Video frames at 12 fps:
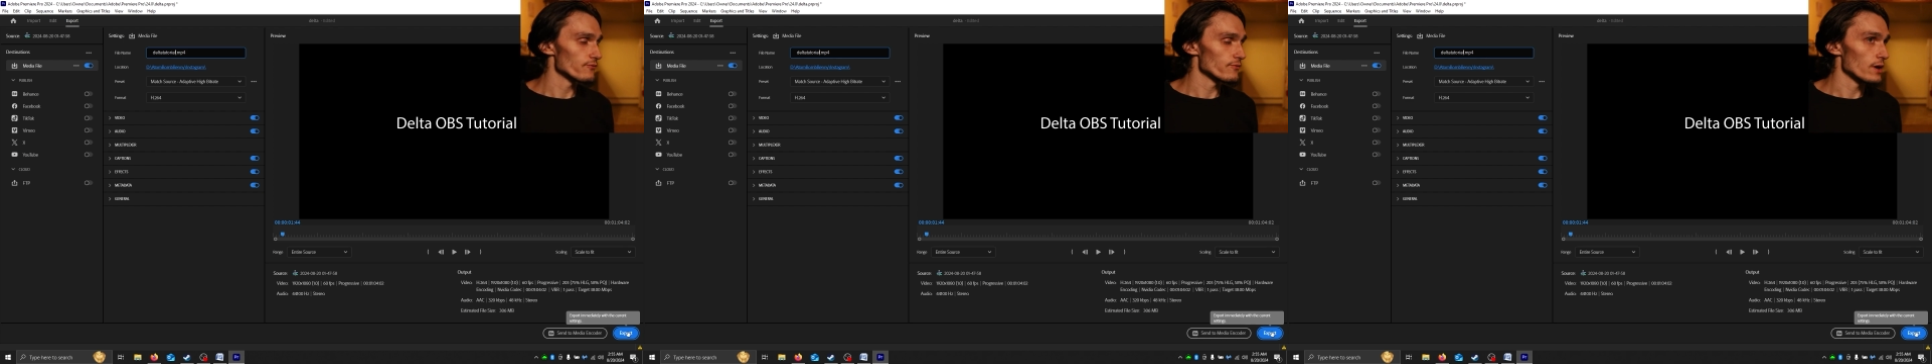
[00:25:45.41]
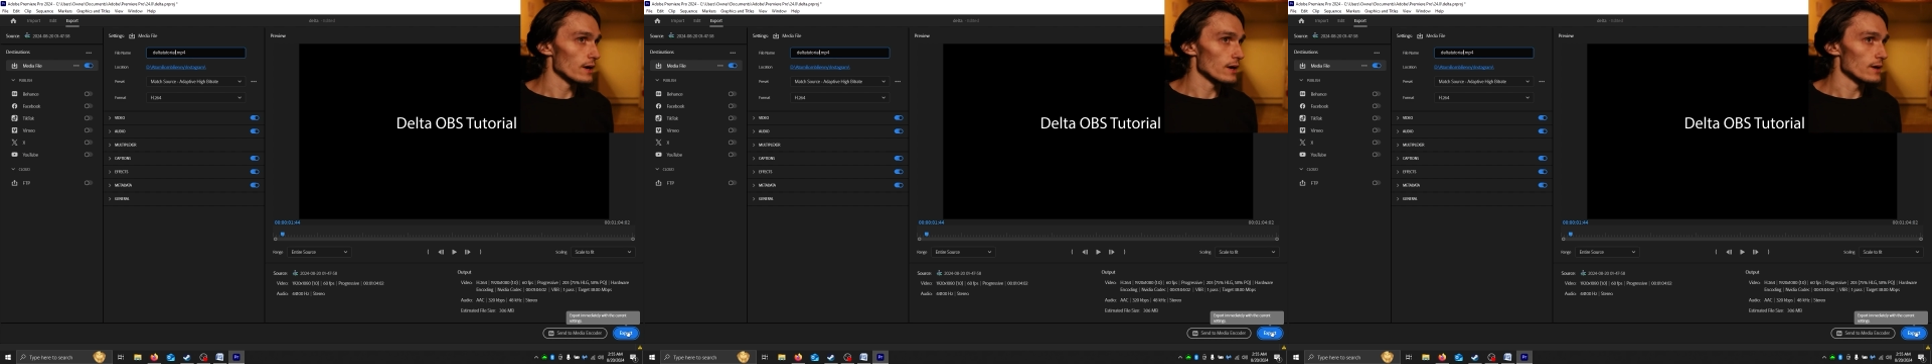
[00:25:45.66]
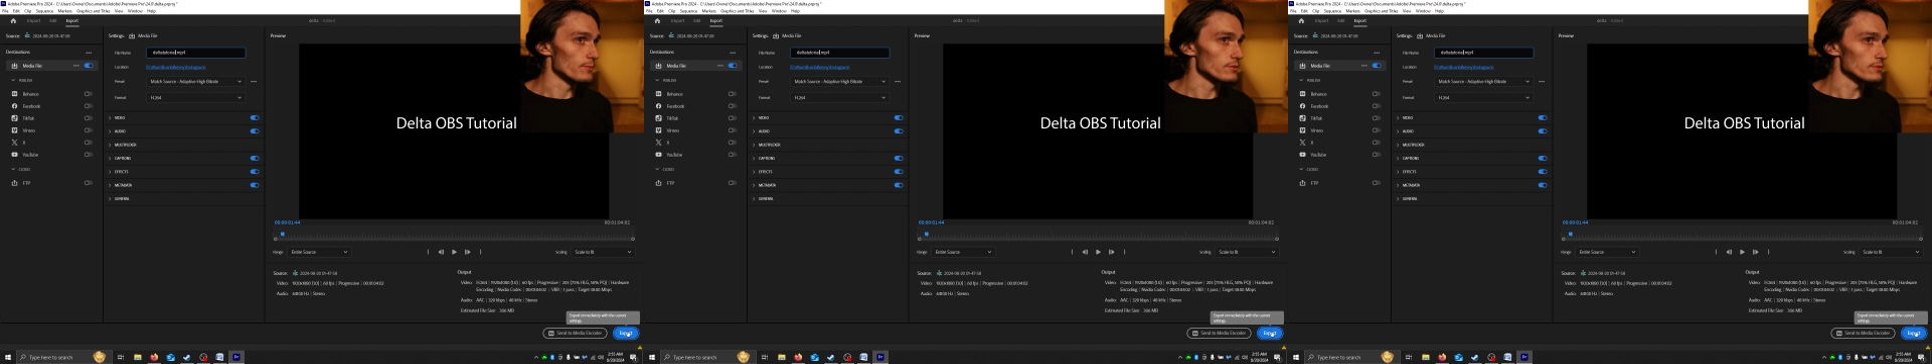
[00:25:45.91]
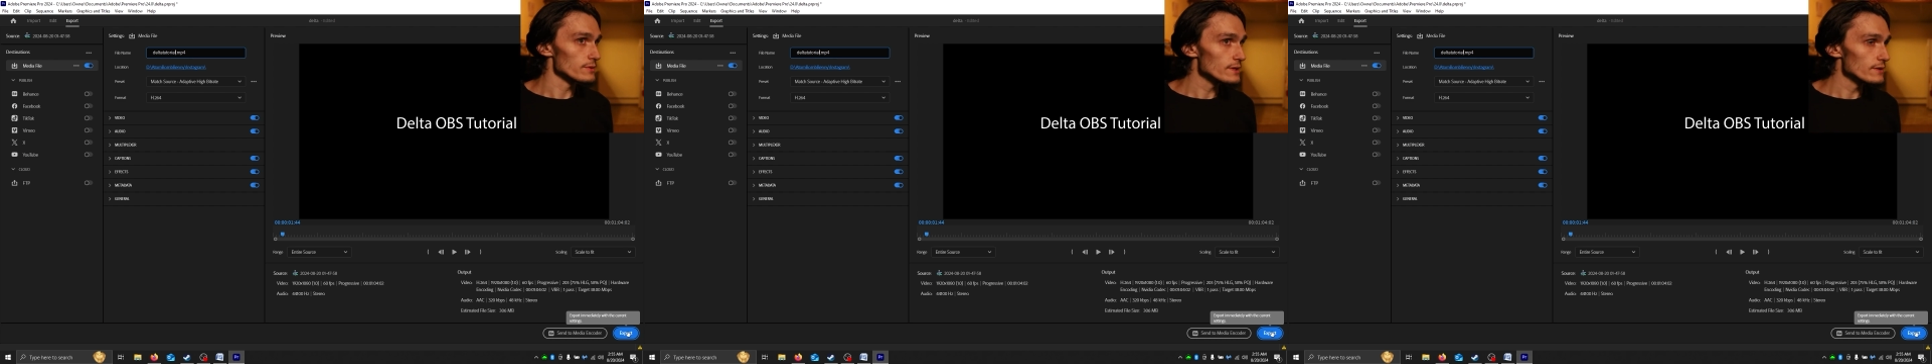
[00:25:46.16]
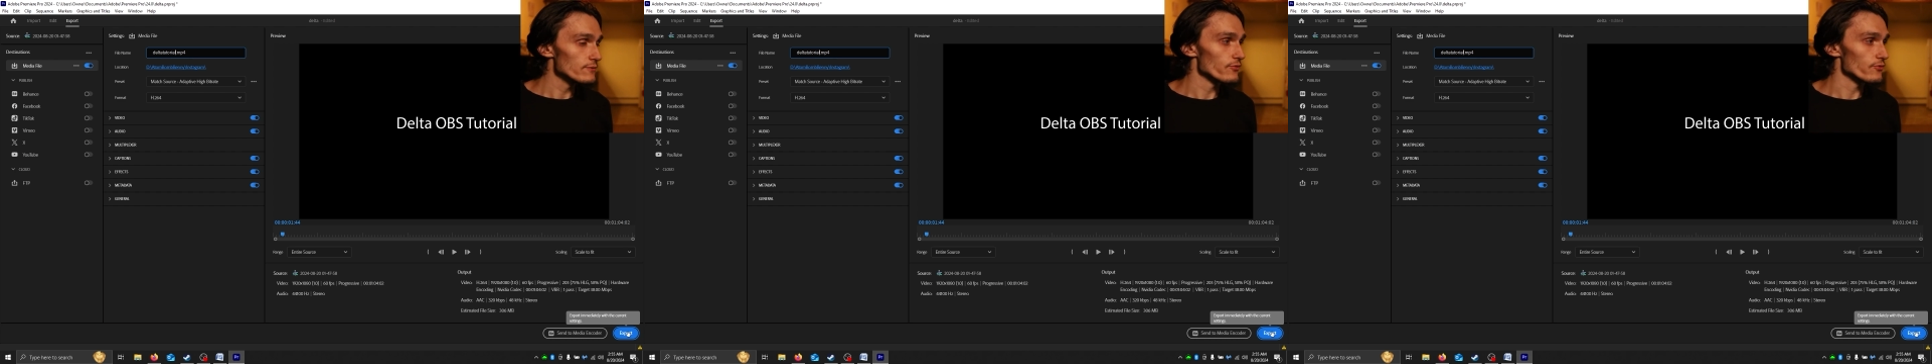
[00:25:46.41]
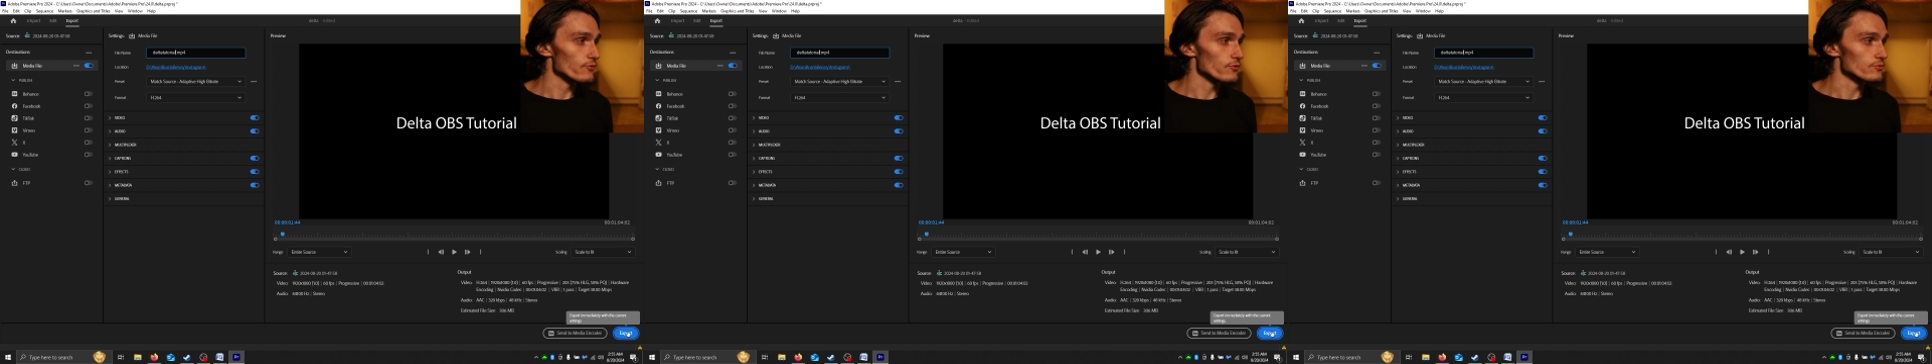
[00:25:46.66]
I believe,
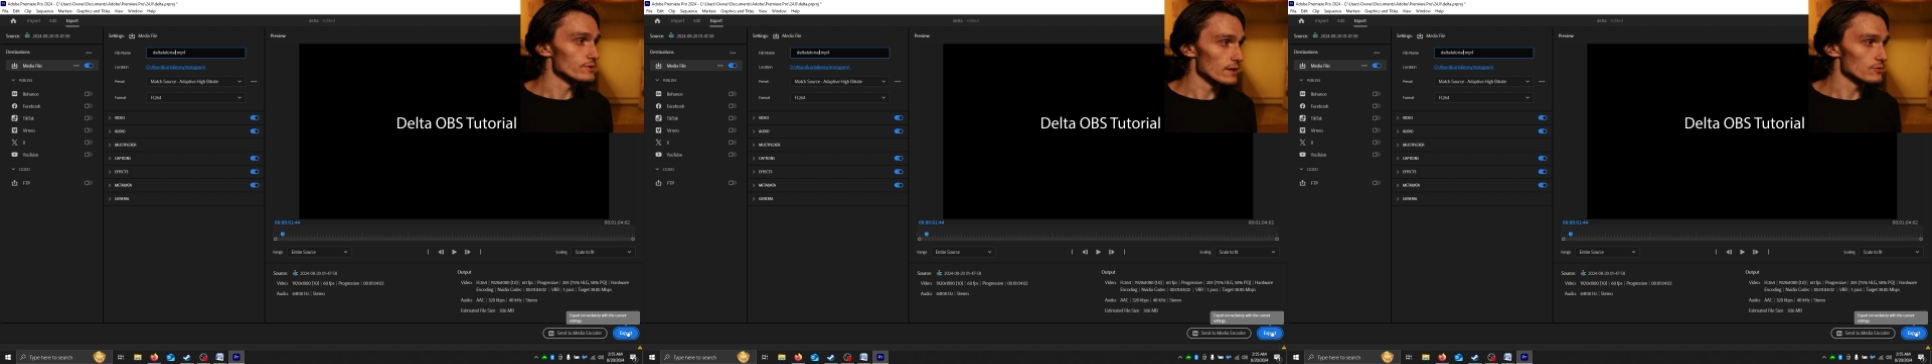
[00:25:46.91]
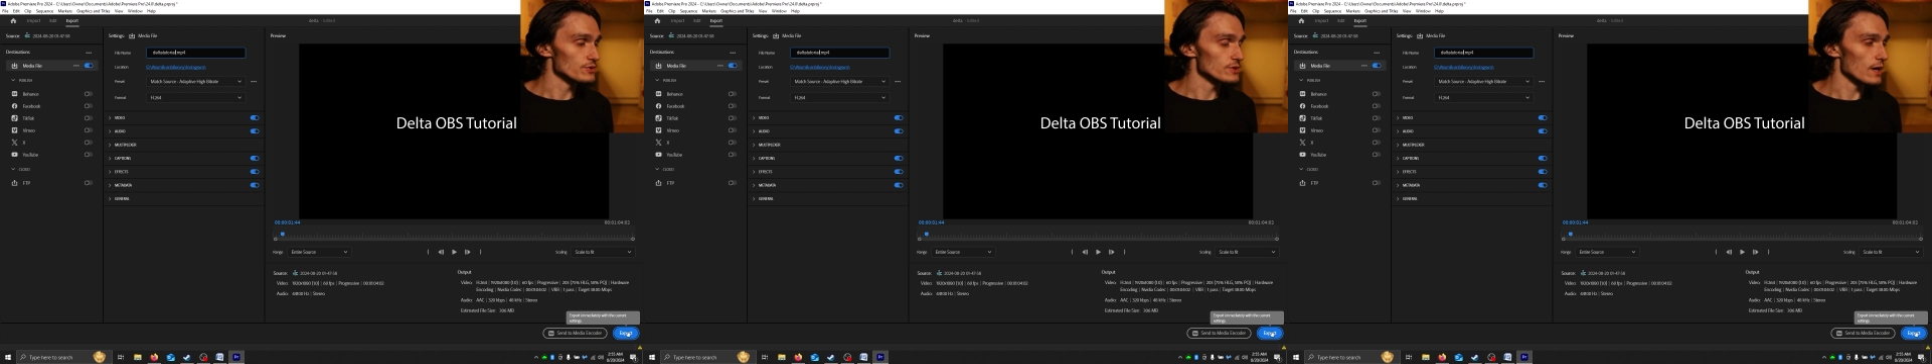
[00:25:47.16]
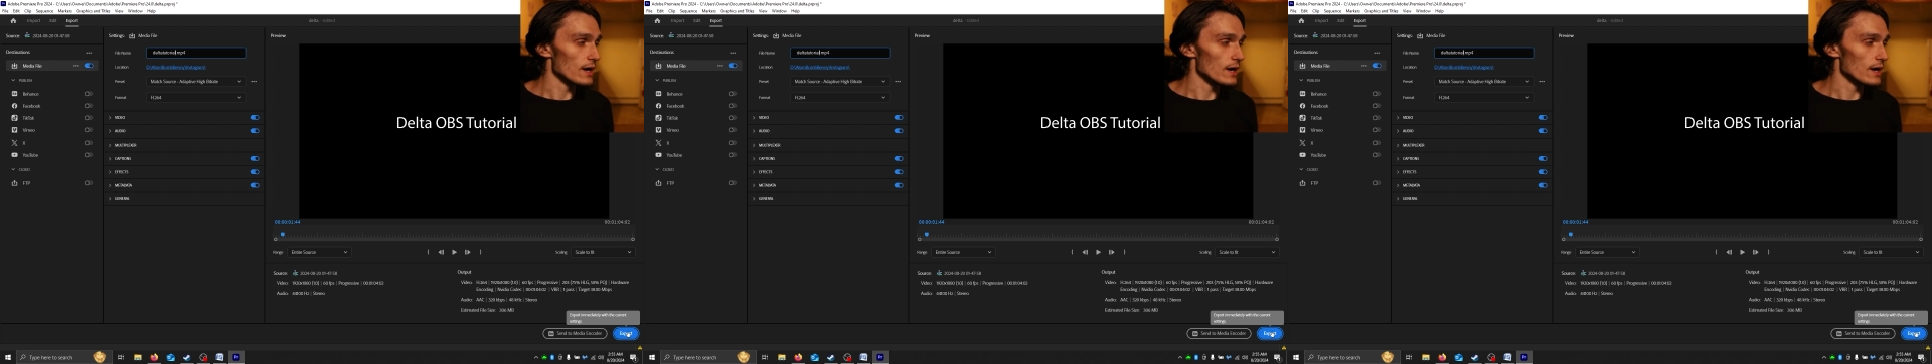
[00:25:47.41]
through Delta.